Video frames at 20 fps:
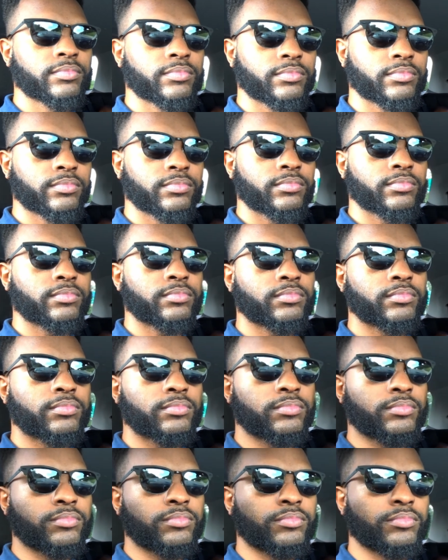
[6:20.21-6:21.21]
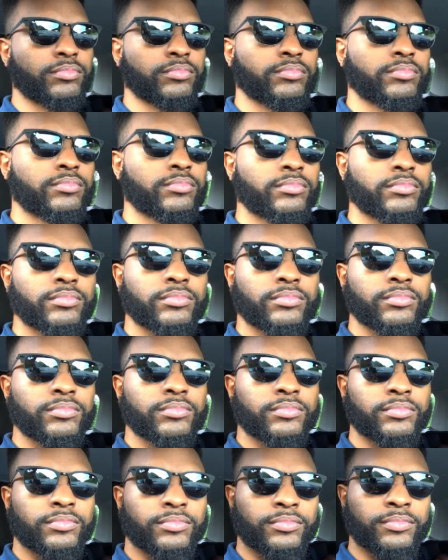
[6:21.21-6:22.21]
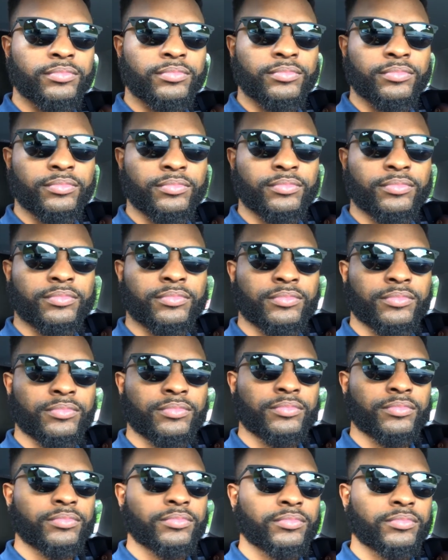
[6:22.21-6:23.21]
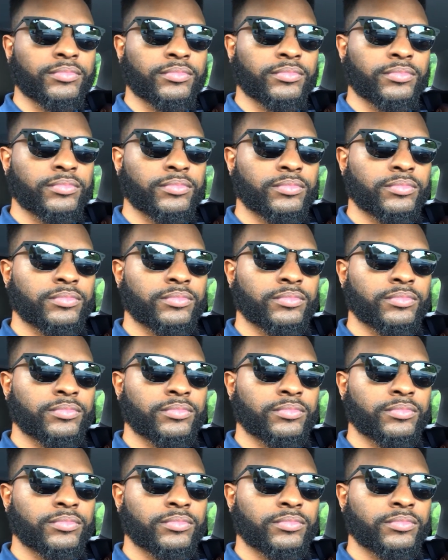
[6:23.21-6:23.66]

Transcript: This person isn't speaking.